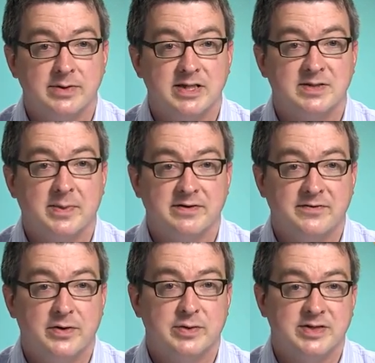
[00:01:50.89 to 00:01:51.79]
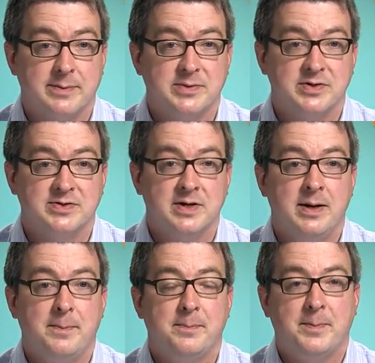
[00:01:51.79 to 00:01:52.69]
released by the photoreceptors
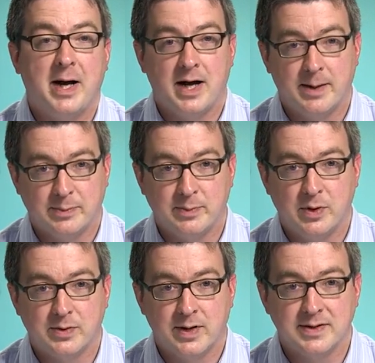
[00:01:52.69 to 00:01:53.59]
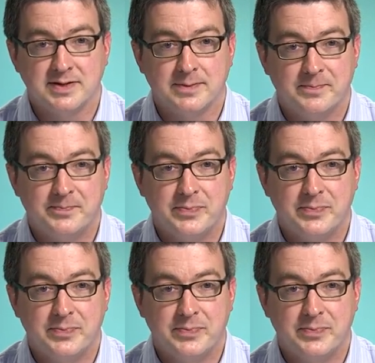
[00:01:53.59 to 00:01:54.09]
by hyperpolarizing.